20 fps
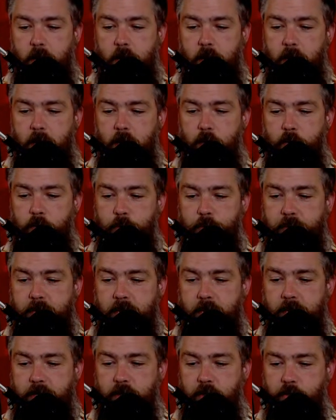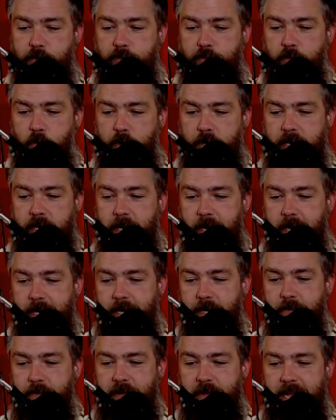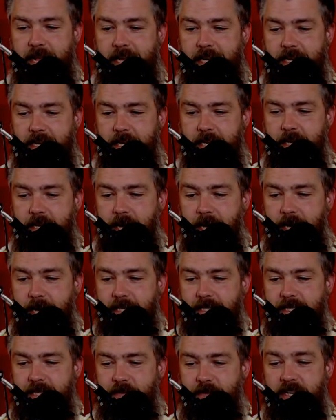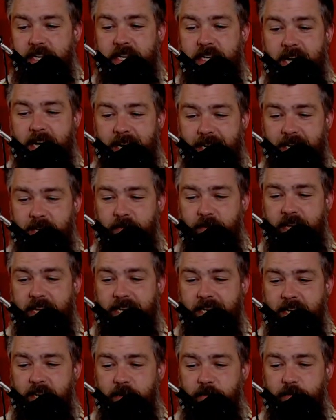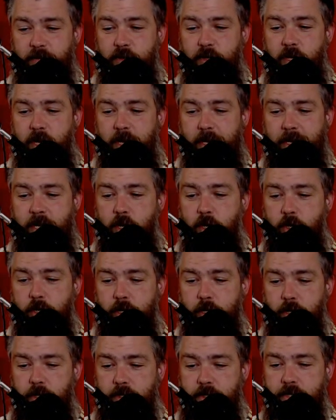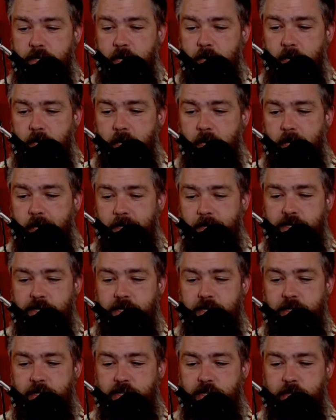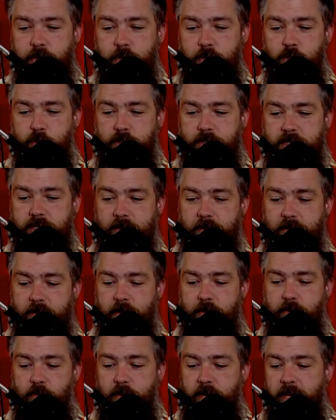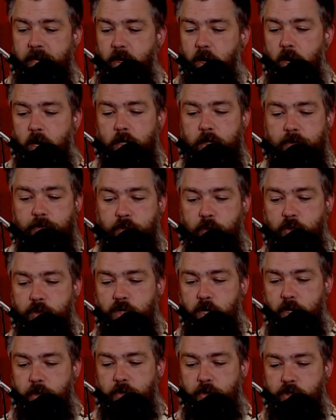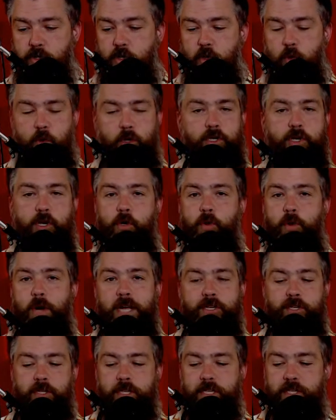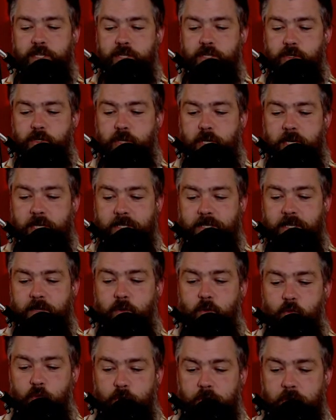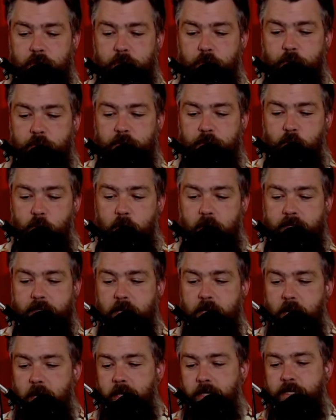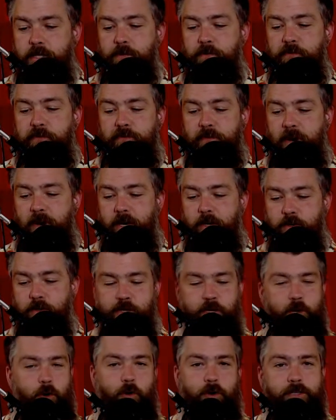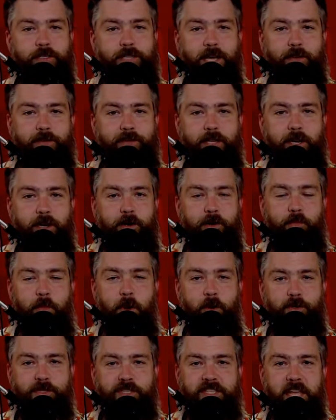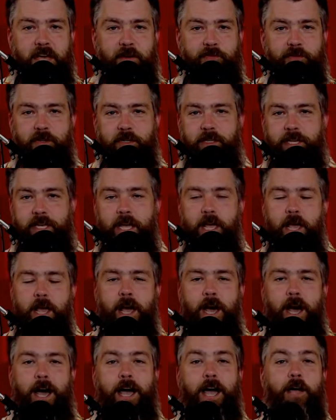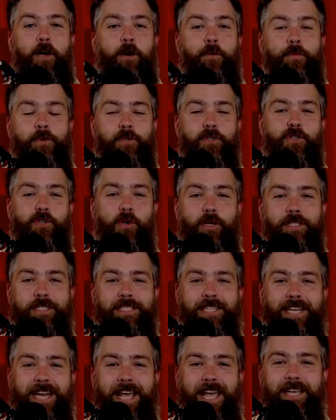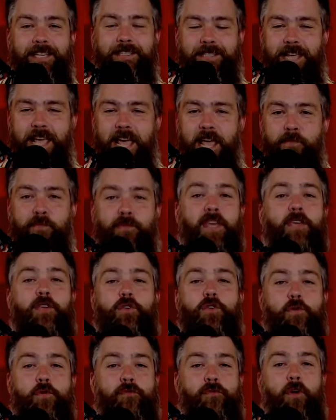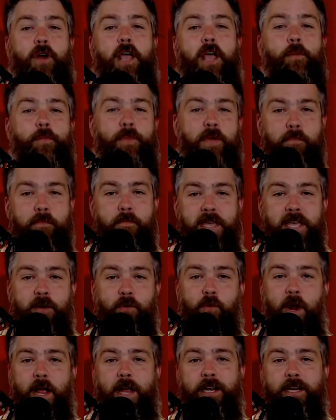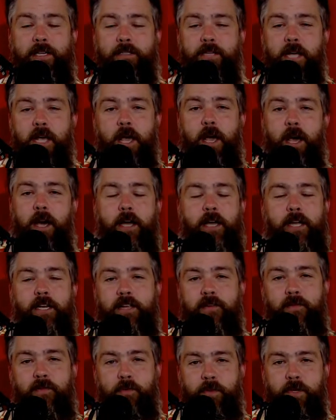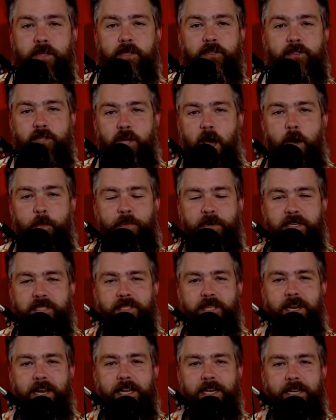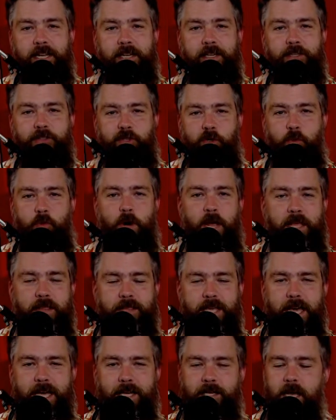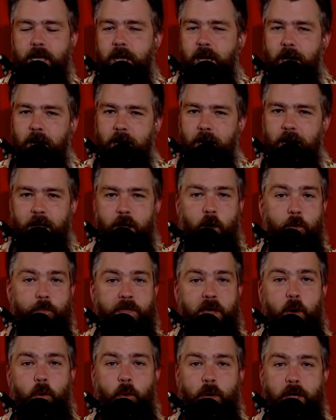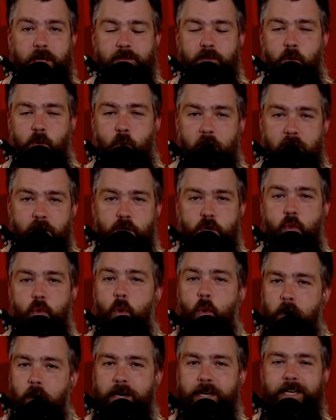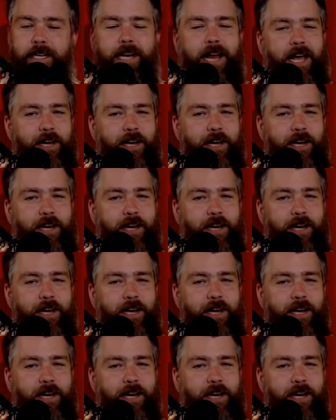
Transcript: What do we got here? 49 out of 89, 79 out of 89 for the Naughty Hookers. Cheating Cheaters was 73, and all of those other scores. Congratulations, you guys did really, really great. Some fire scores out there, most definitely. I hope you enjoyed today's game. Thank you for helping me write it and giving me the topics that I needed to write that. I hope that went the way you wanted it.